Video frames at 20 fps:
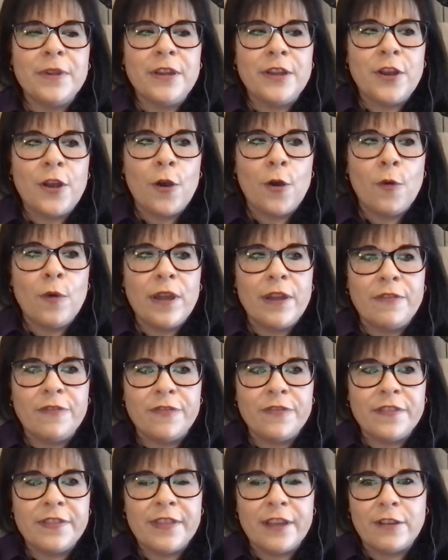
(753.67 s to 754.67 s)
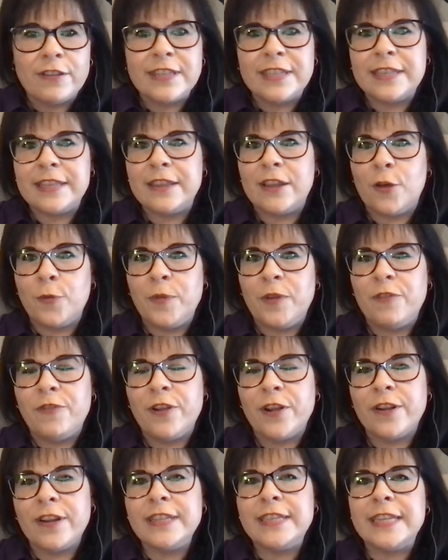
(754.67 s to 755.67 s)
You know, if they'll they'll be
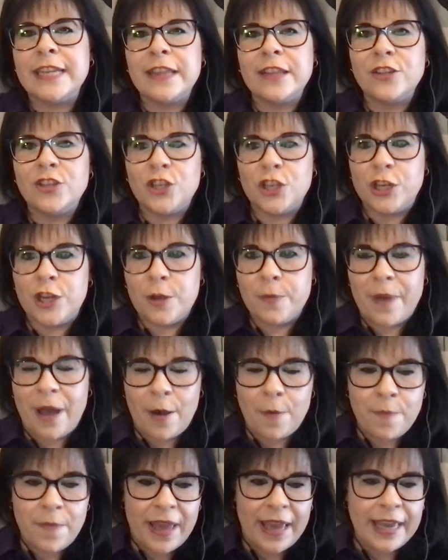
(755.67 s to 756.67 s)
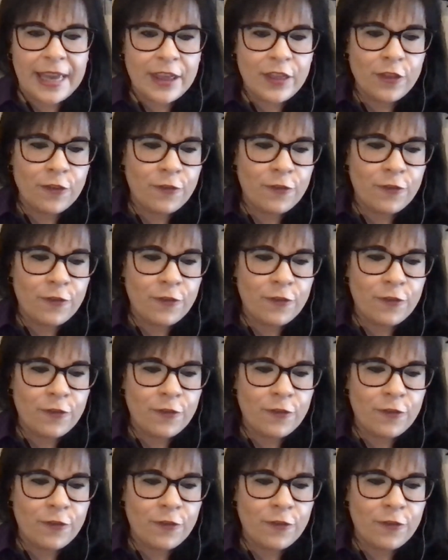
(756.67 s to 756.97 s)
very diligent about making the